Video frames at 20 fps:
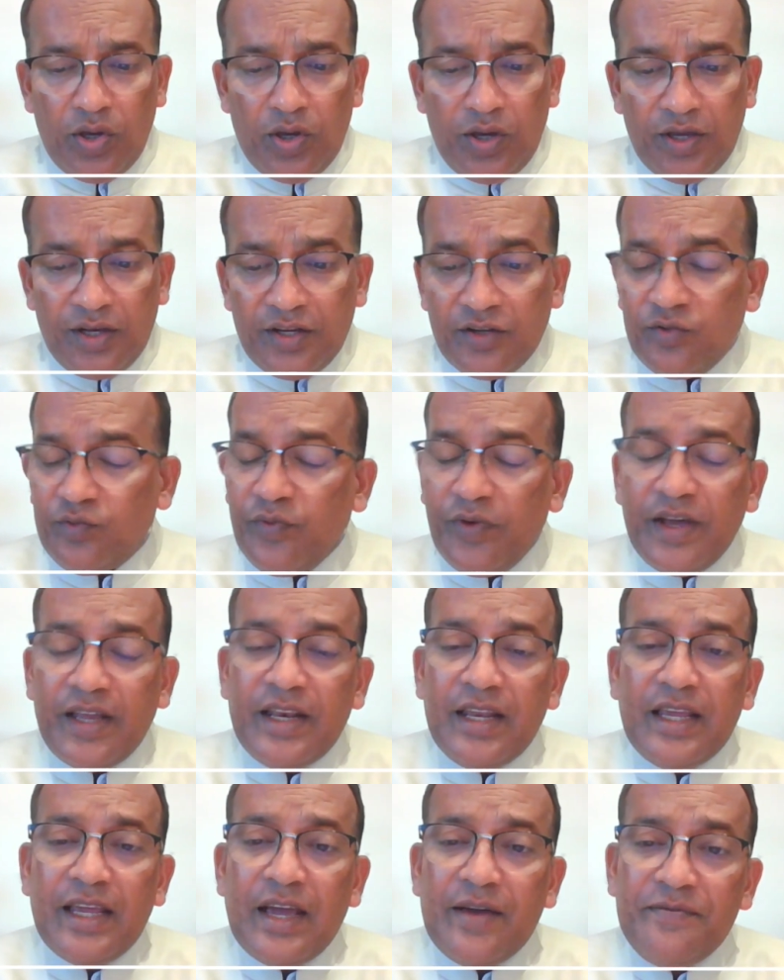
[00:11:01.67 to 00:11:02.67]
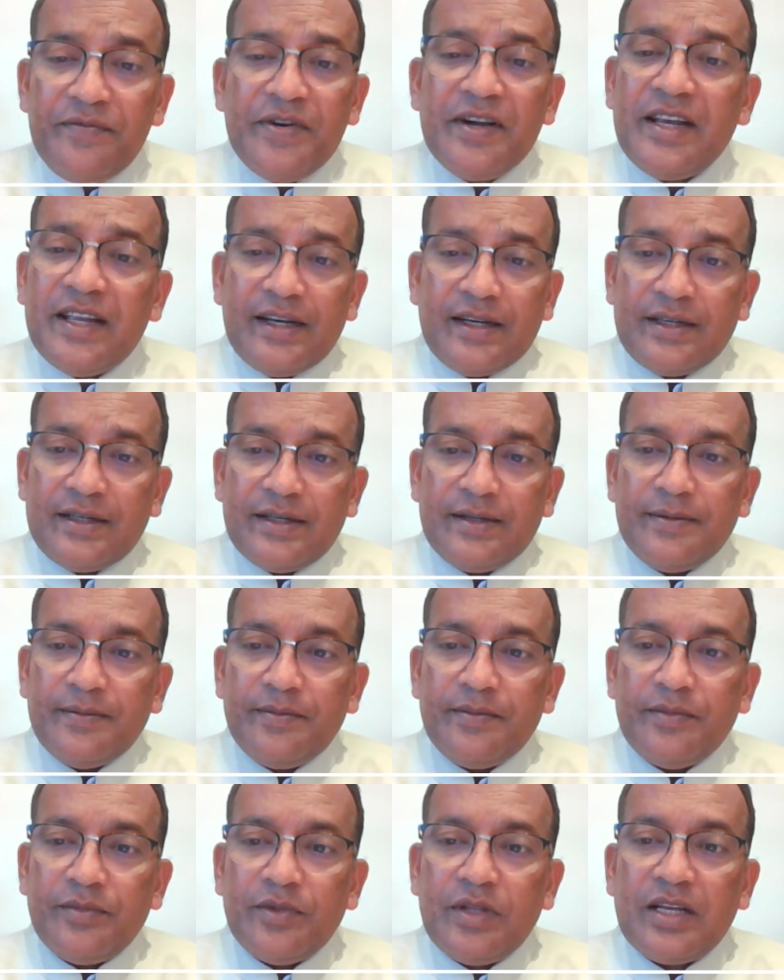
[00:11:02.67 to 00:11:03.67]
It is very evident
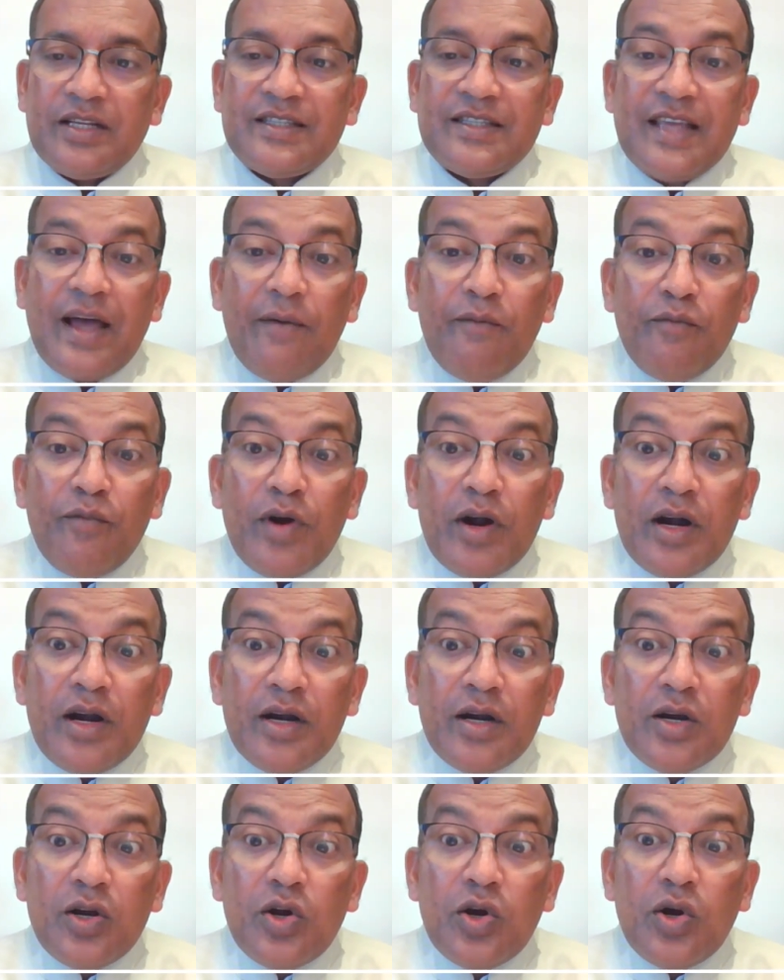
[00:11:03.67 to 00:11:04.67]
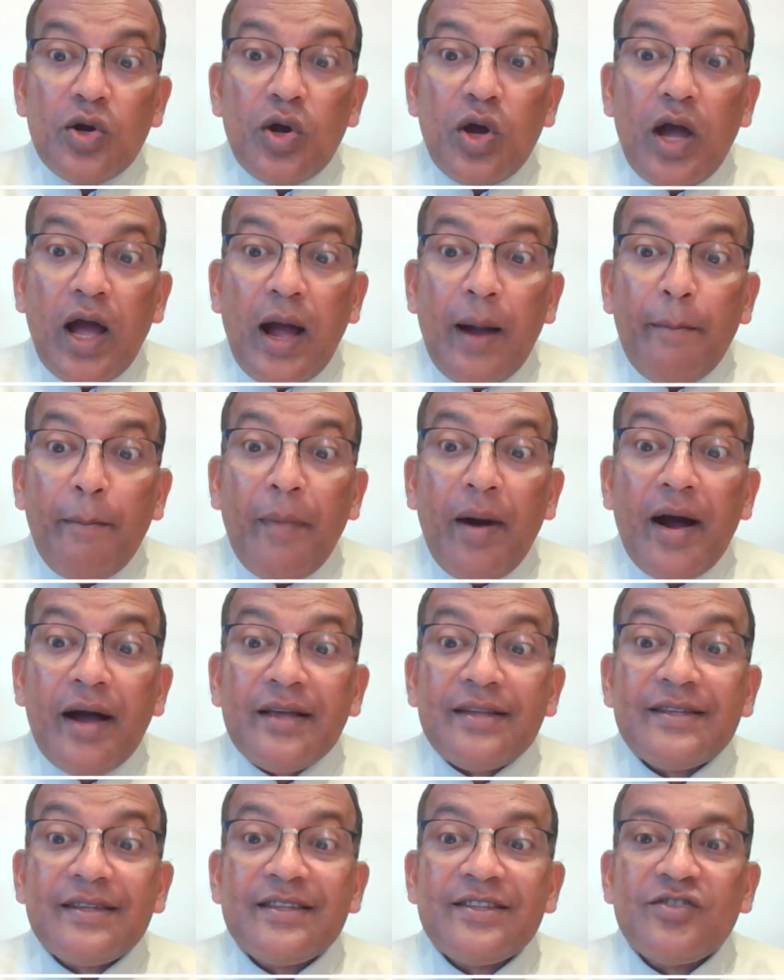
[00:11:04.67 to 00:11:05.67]
that someone
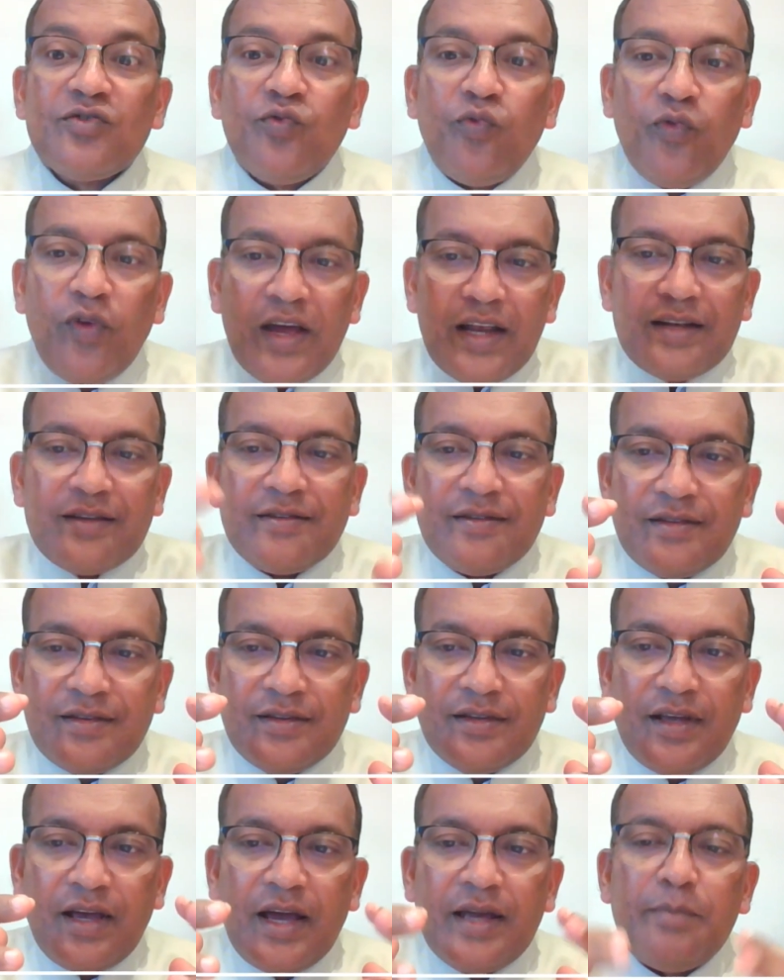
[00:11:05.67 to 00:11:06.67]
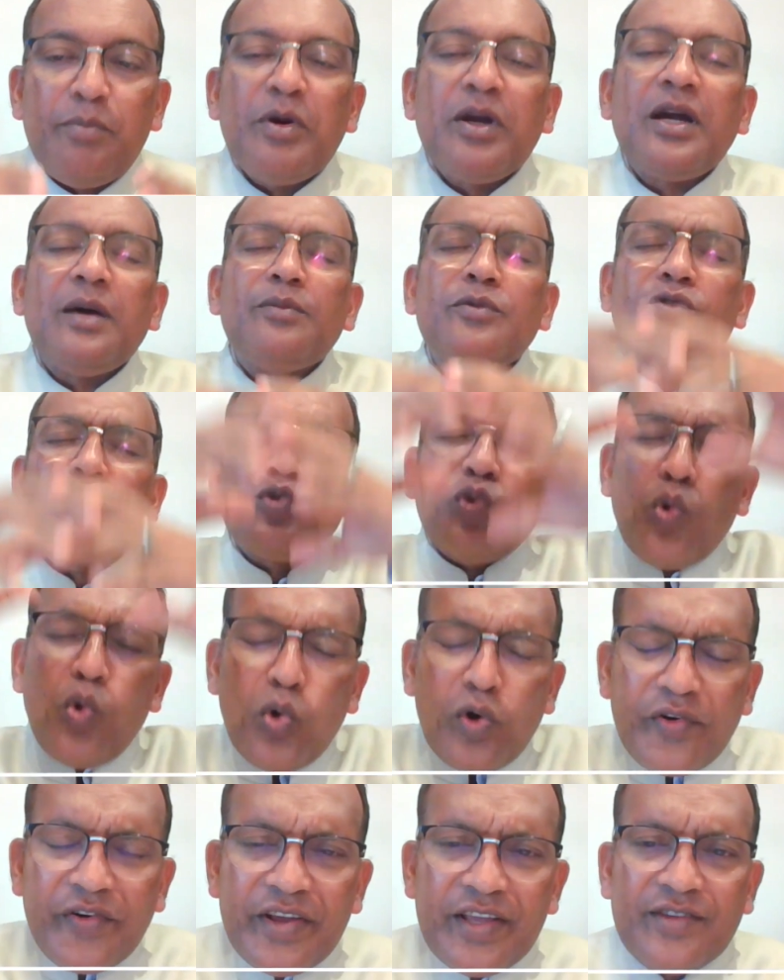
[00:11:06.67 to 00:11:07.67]
amasses wealth and becomes
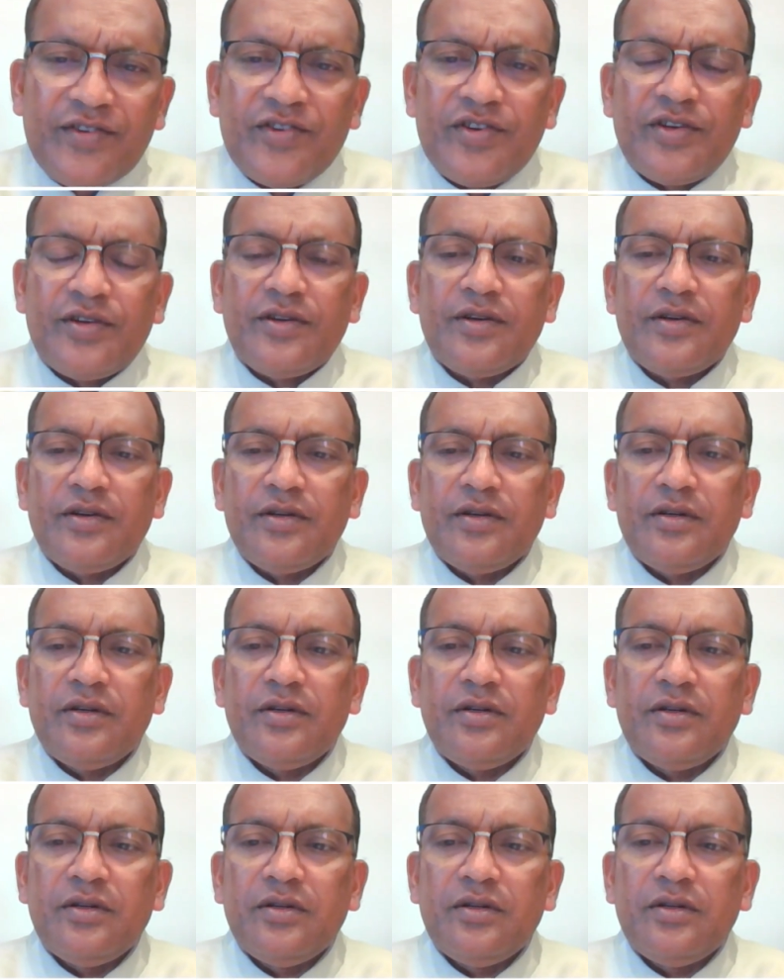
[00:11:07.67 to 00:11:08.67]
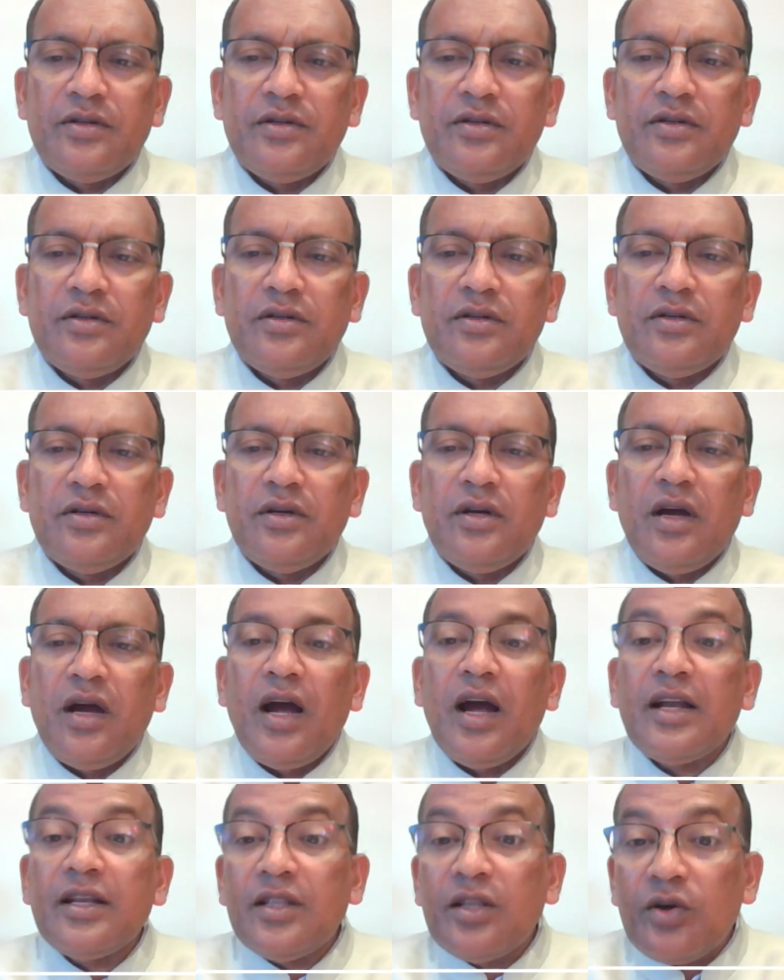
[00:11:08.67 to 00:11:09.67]
so rich
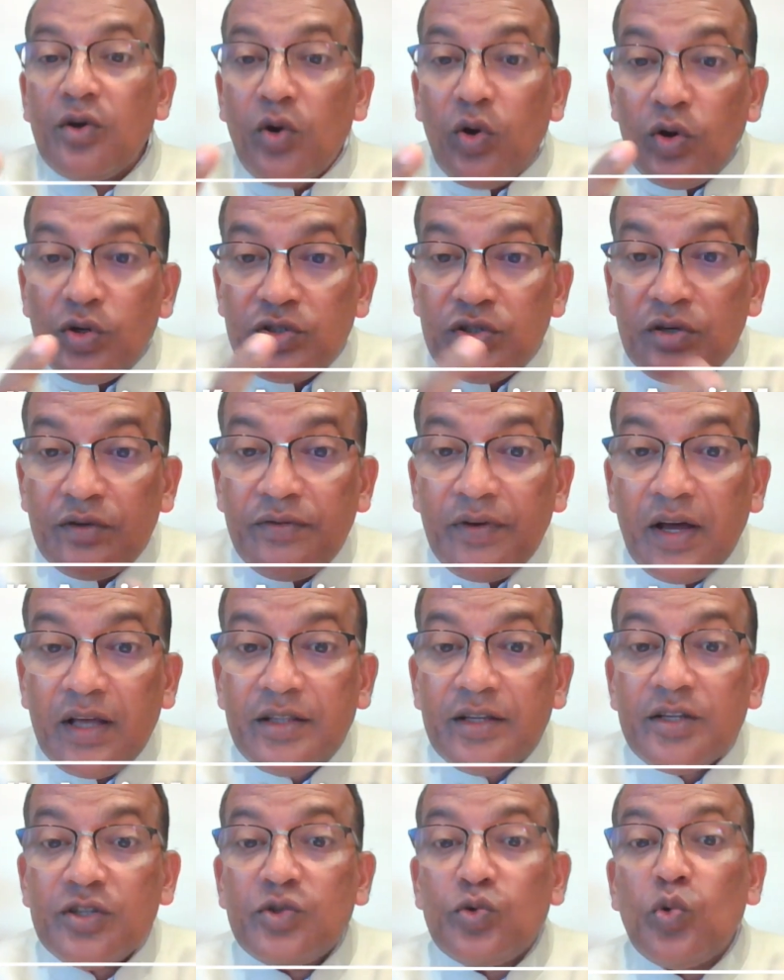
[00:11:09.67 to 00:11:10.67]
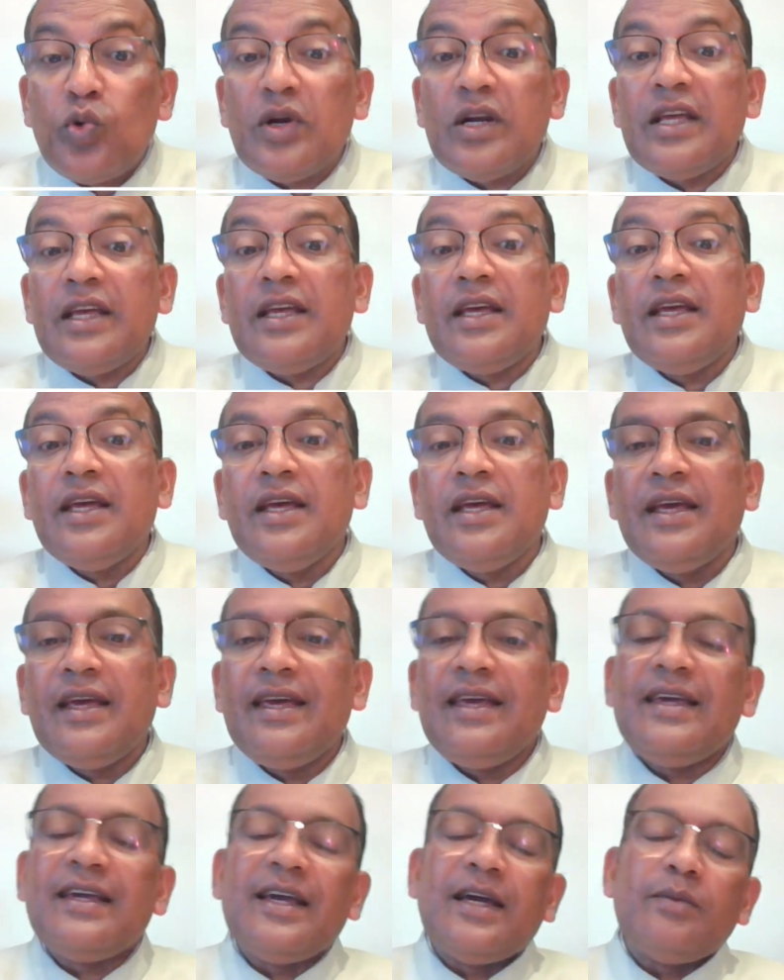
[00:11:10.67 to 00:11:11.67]
at the cost of others only
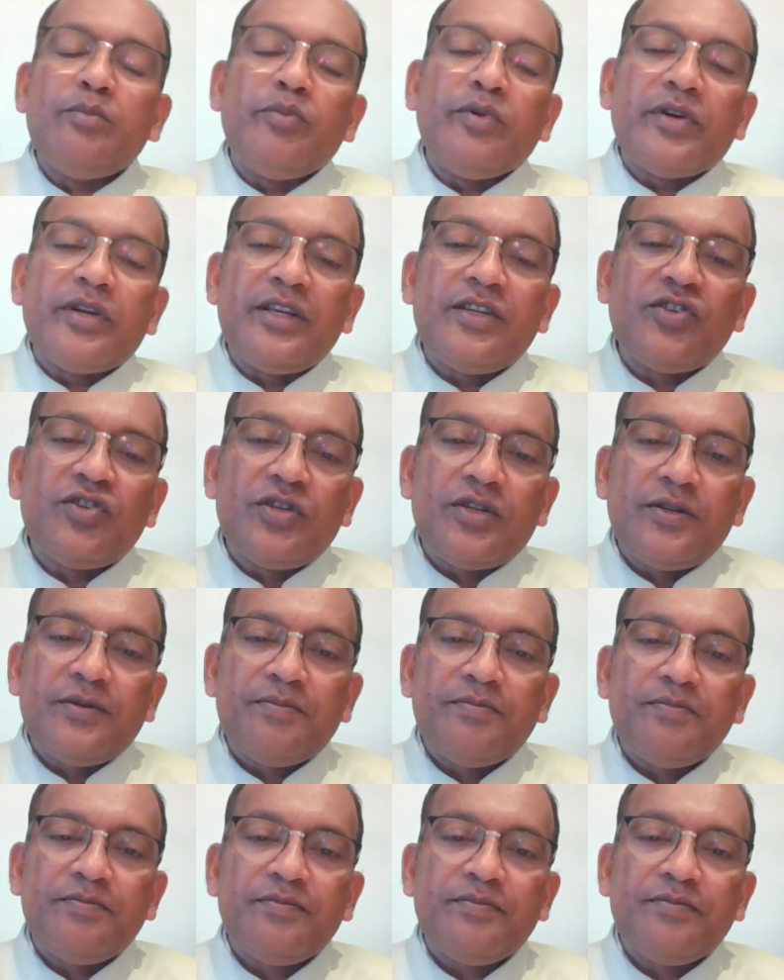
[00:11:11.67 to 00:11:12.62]
he can be rich.